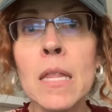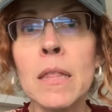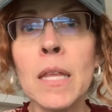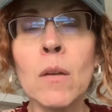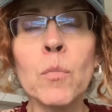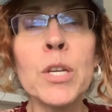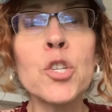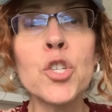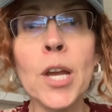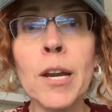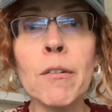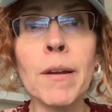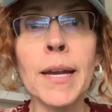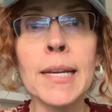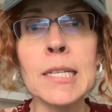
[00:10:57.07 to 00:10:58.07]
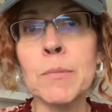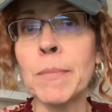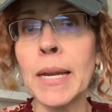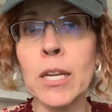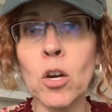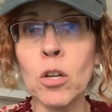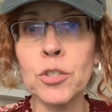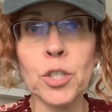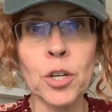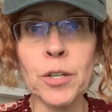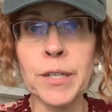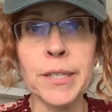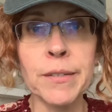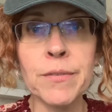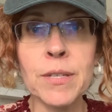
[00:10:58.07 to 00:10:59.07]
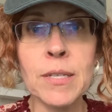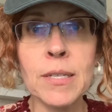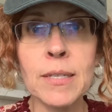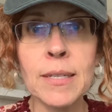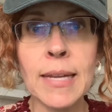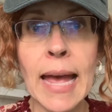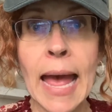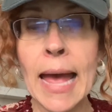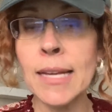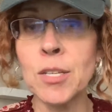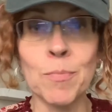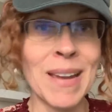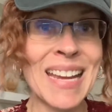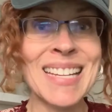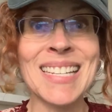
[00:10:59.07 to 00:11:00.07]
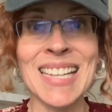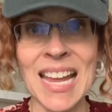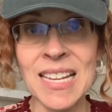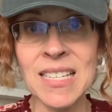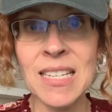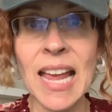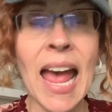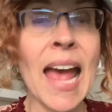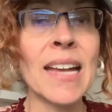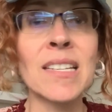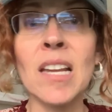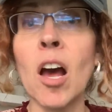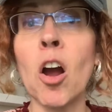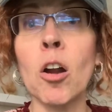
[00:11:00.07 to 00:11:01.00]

Then we generate as many alternatives as make sense, as are